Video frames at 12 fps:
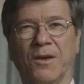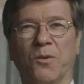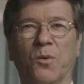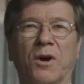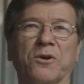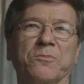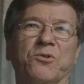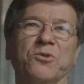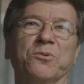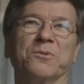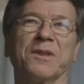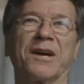Welcome to
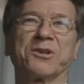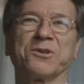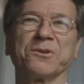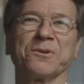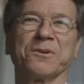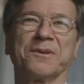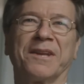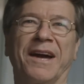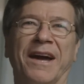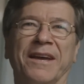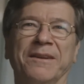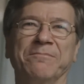Lecture
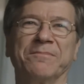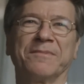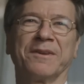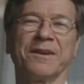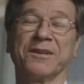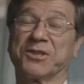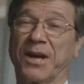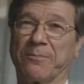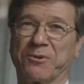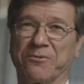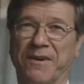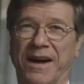9,
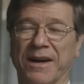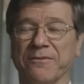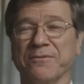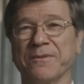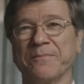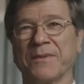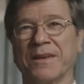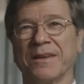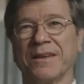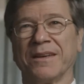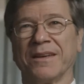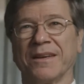Chapter 5.
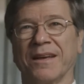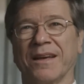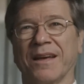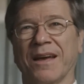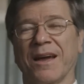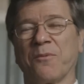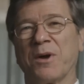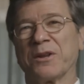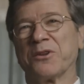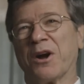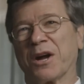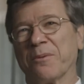I want to
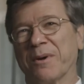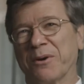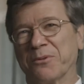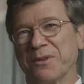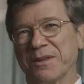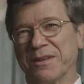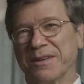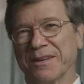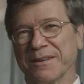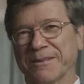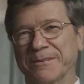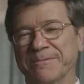talk about
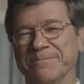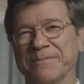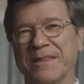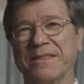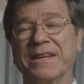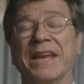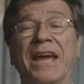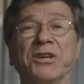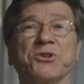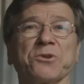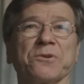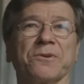the
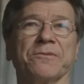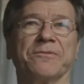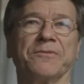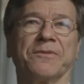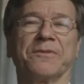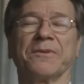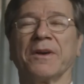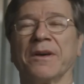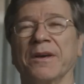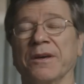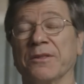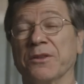nature of
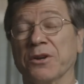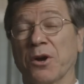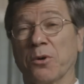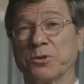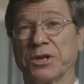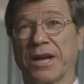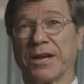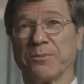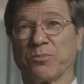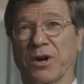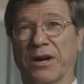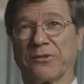the negotiating
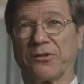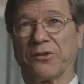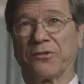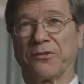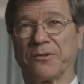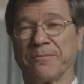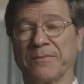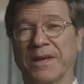process